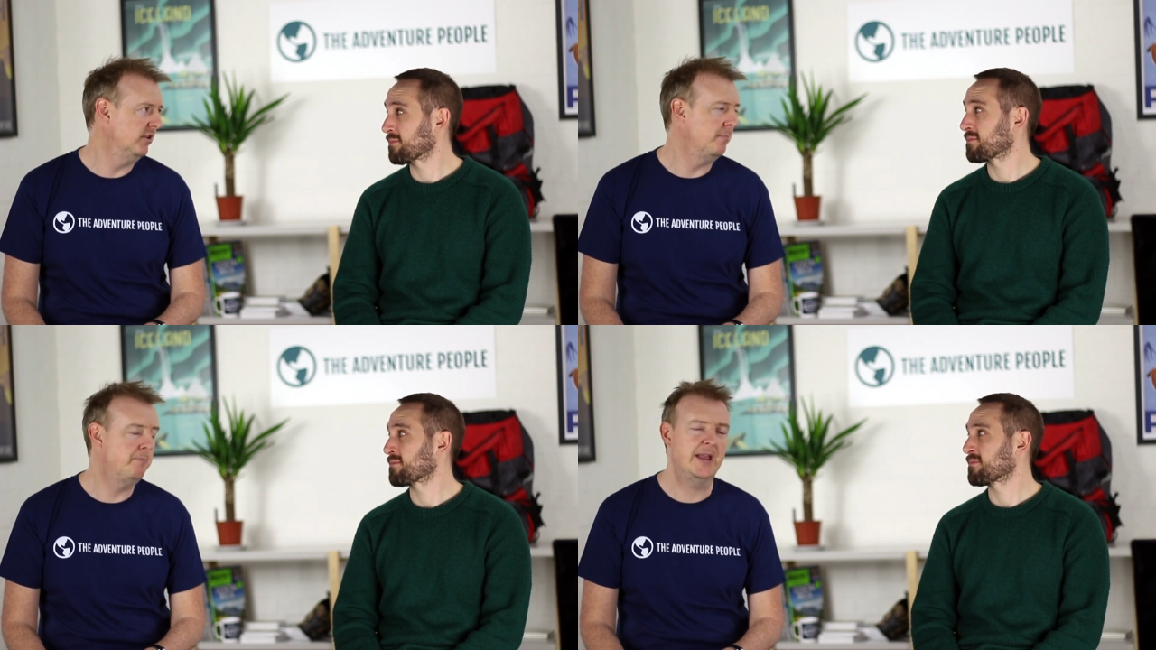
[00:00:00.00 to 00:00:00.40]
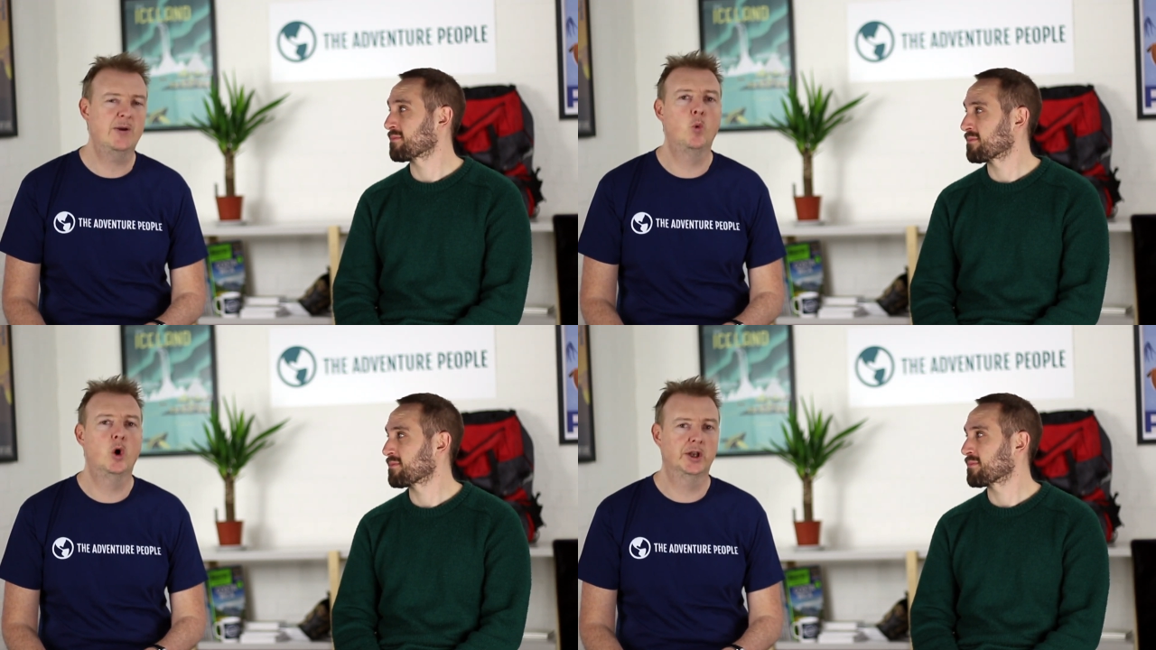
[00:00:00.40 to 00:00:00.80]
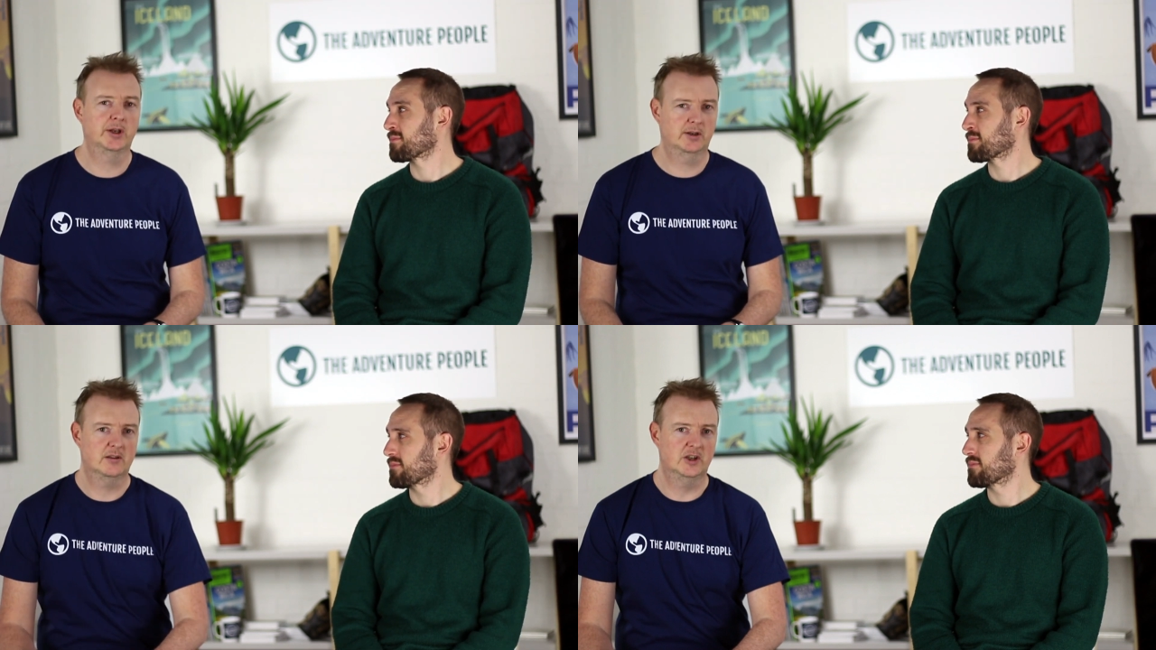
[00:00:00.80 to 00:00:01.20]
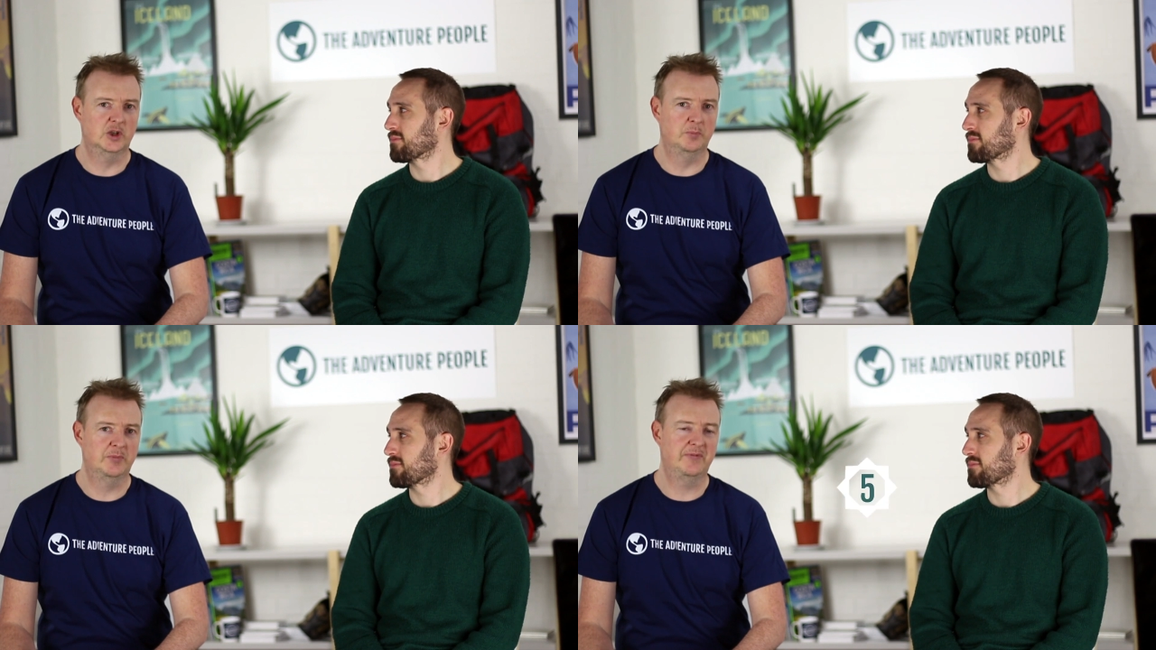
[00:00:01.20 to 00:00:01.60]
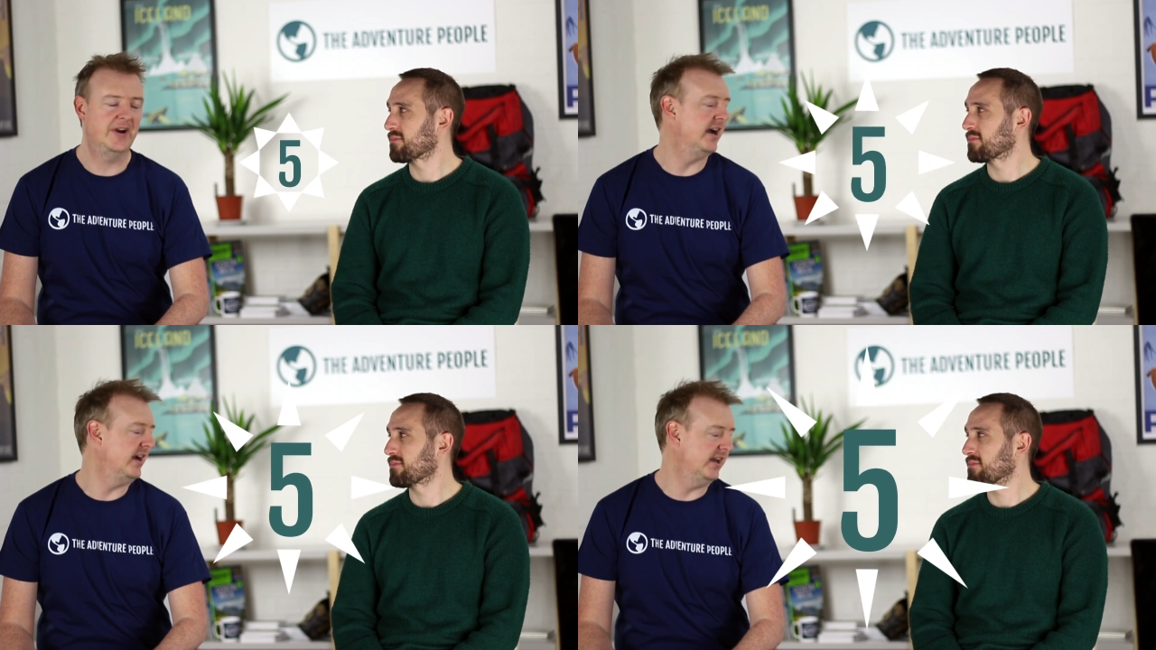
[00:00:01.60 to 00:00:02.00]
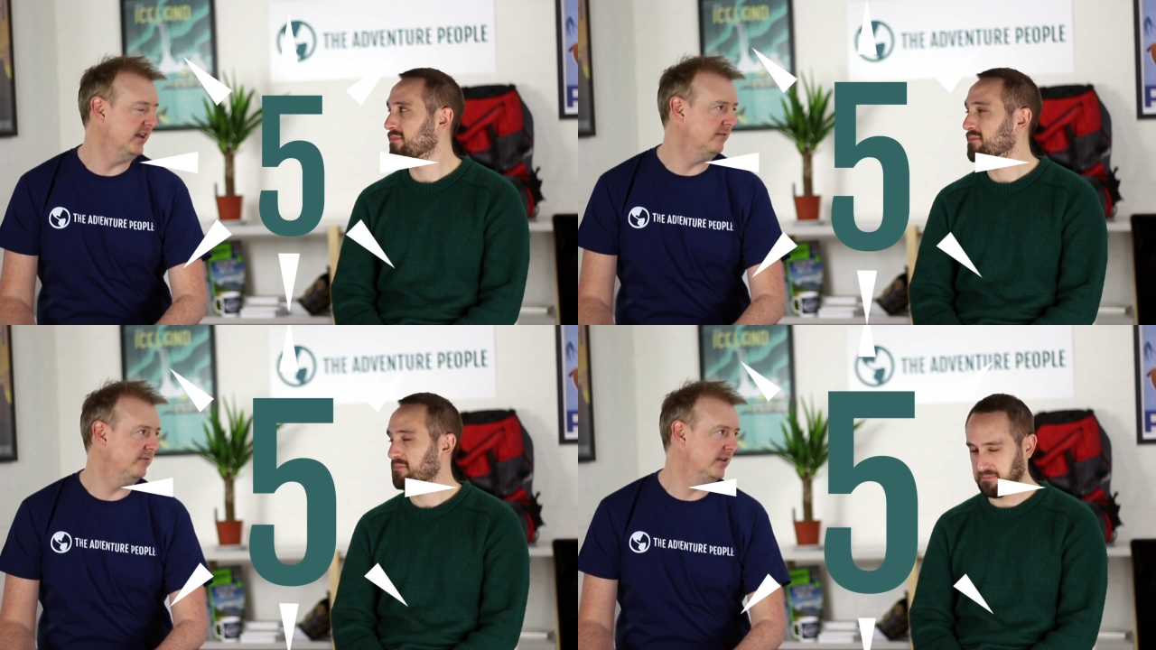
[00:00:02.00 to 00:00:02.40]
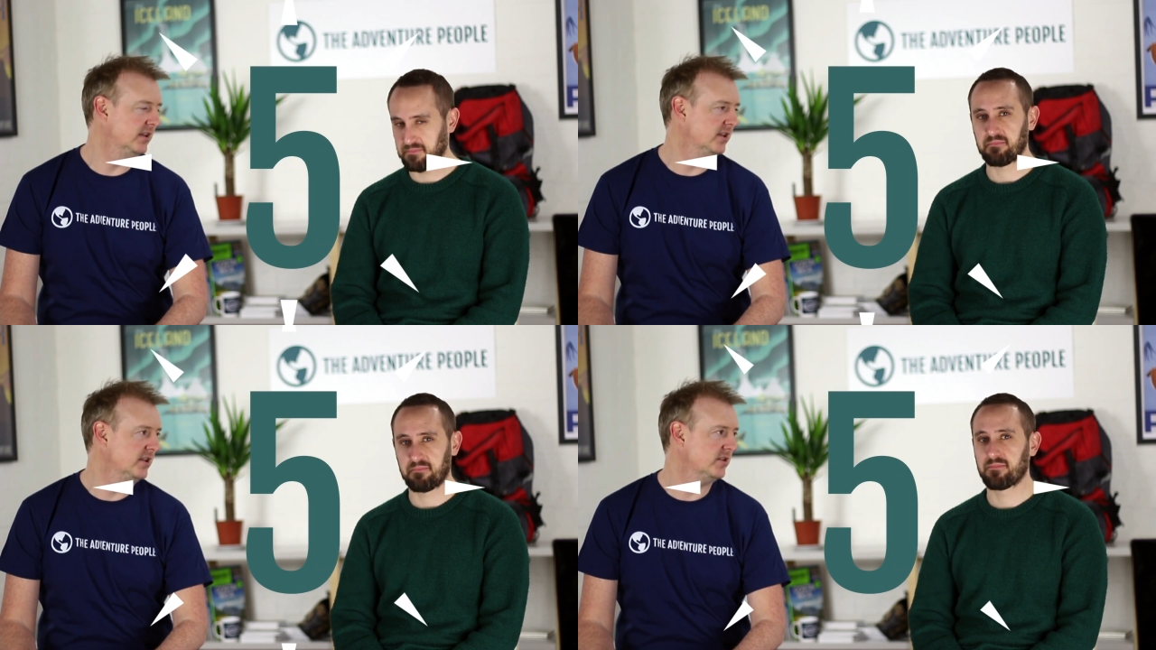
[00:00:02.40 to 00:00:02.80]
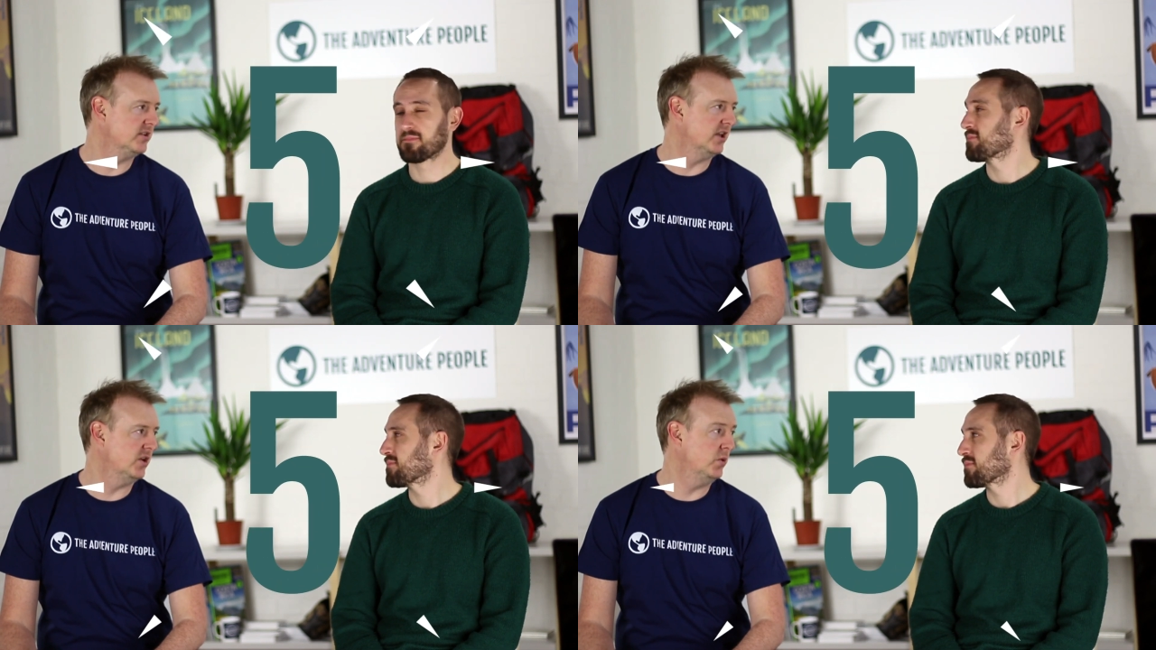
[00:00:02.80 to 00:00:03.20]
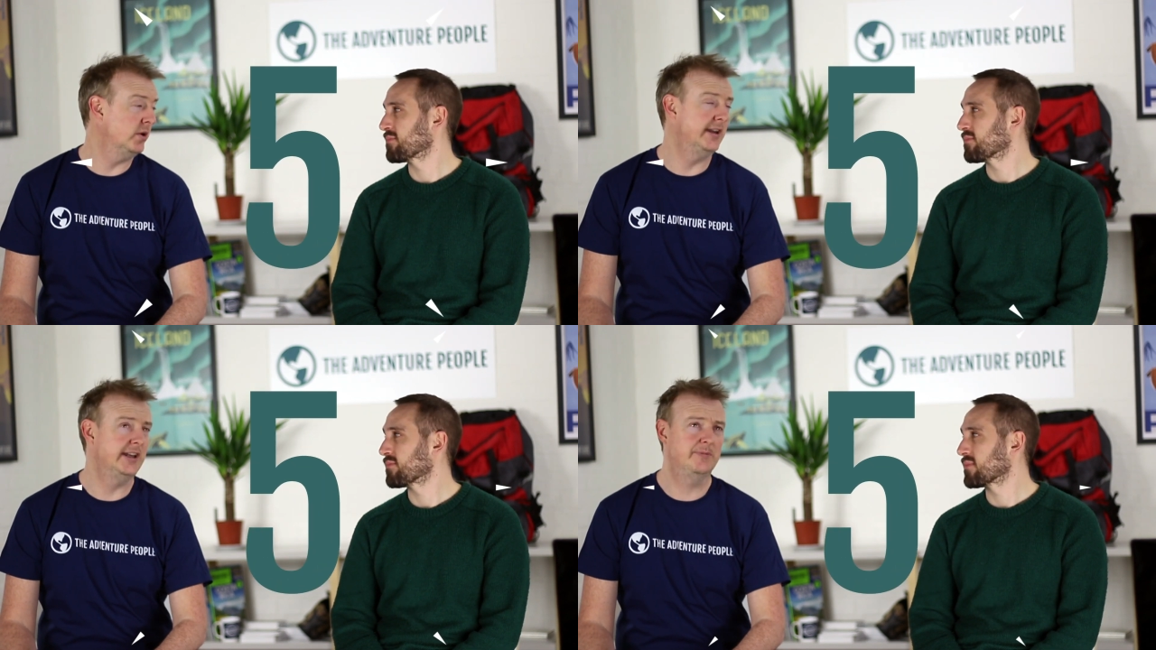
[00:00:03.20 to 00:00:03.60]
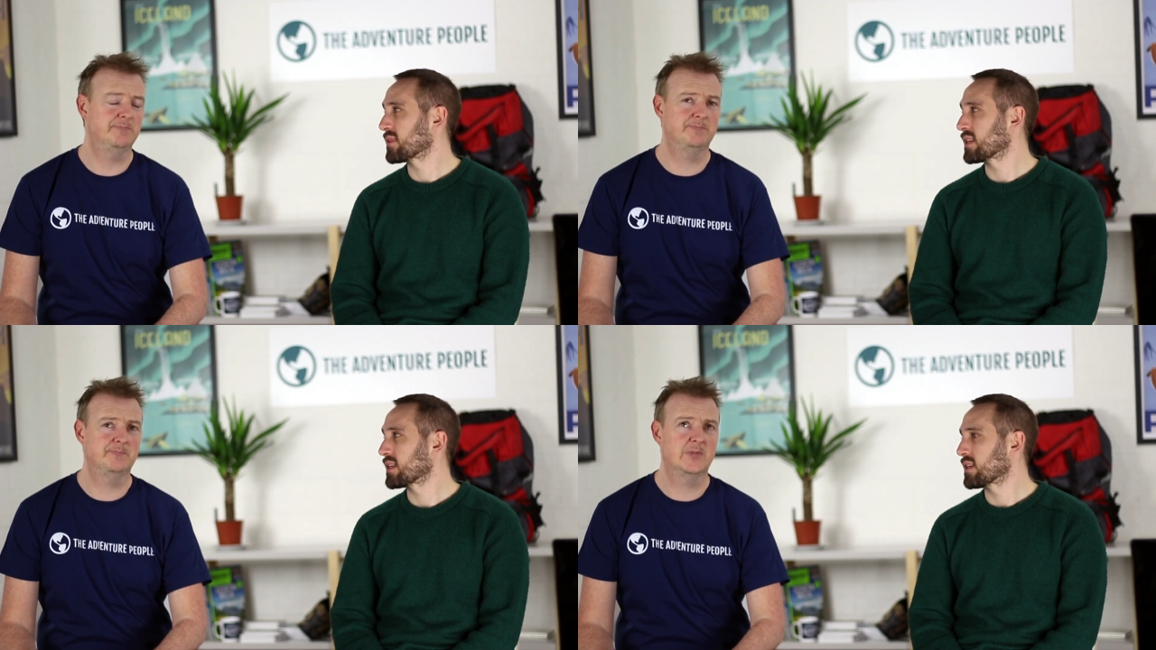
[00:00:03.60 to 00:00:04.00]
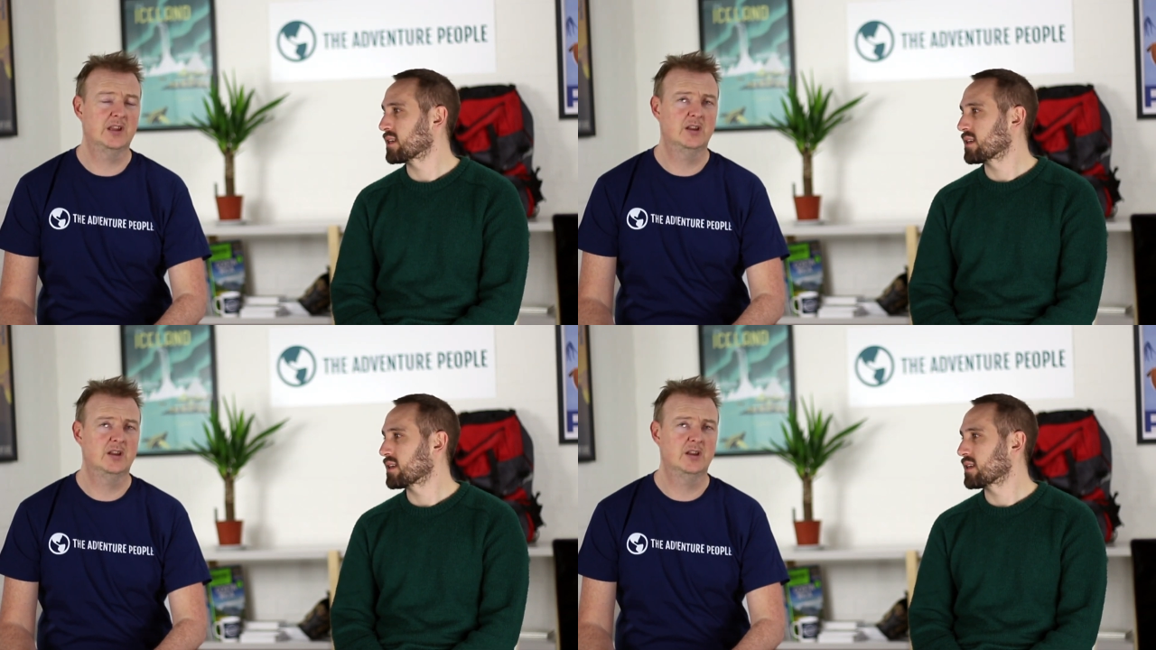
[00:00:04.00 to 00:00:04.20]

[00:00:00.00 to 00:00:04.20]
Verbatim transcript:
Speaker 1: the big one, number five. So, um,